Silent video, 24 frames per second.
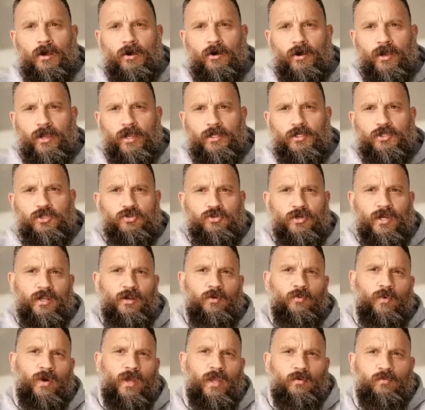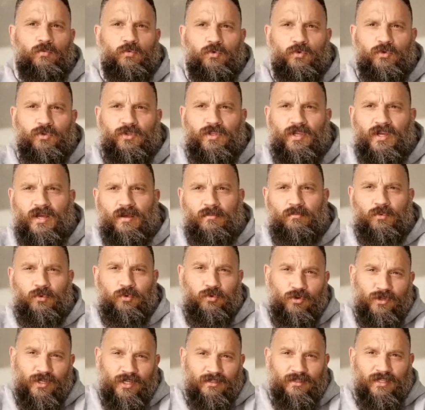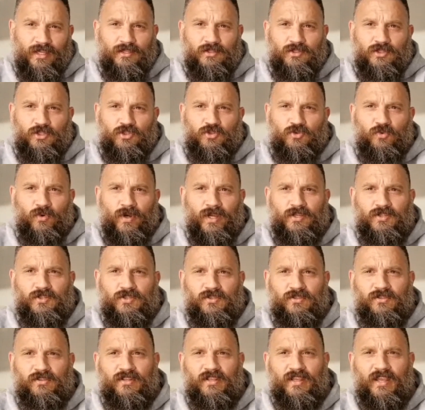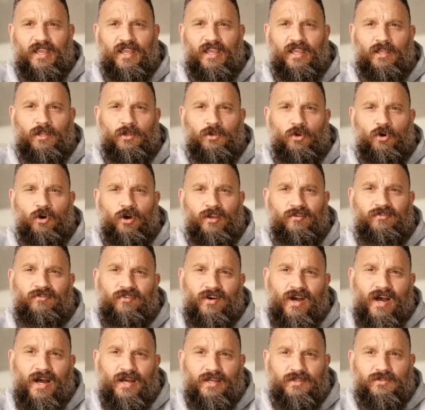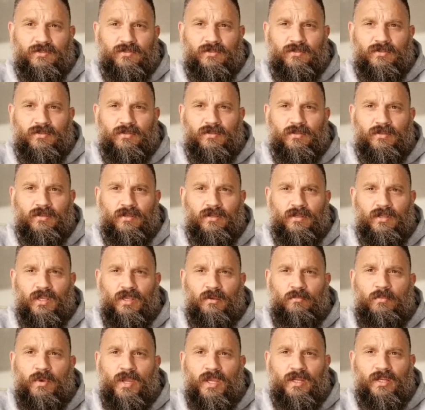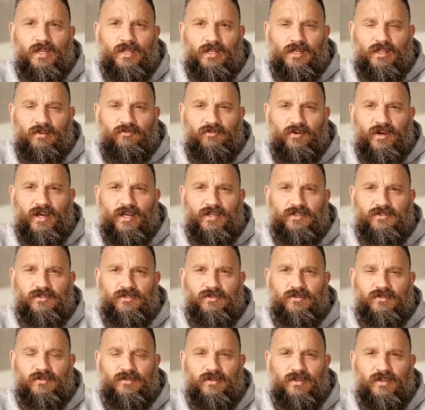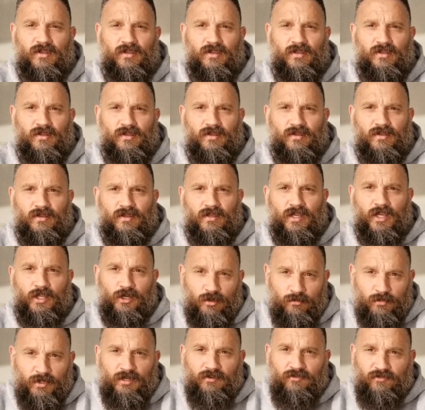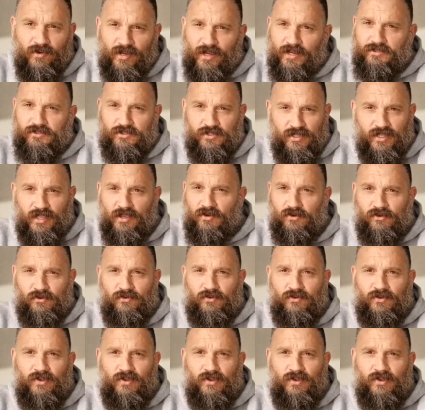I straight away would look at that situation and I fast, immediately fast. And I'm in a fast now.